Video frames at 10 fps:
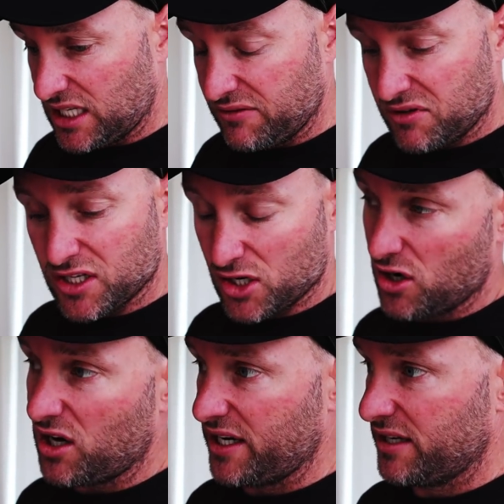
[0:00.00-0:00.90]
And even the
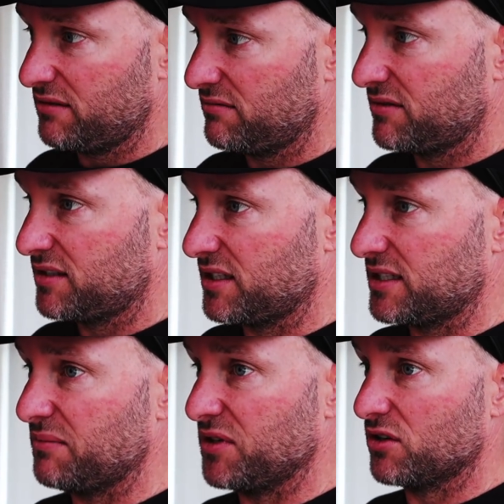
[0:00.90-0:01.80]
guy, to
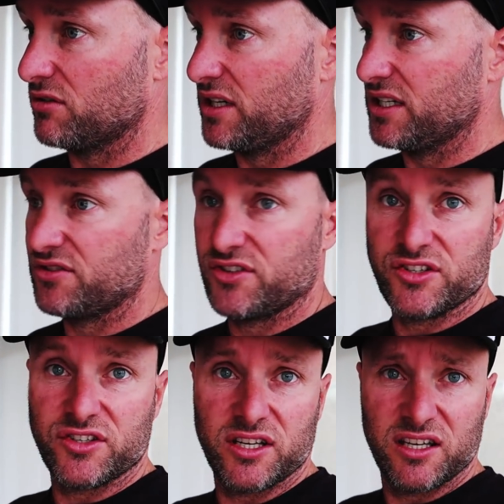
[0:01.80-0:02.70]
some degree, is
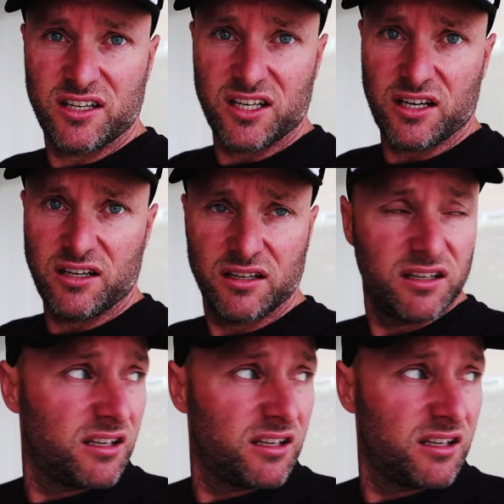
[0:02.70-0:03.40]
just, you know.